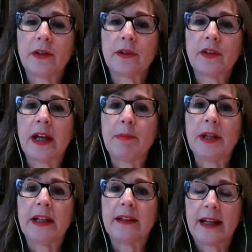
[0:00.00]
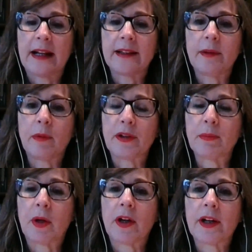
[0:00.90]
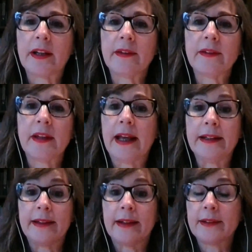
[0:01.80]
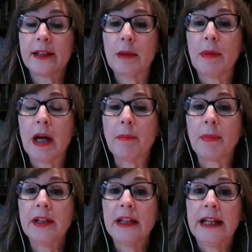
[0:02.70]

you're typing exactly what your mark is and it doesn't come up,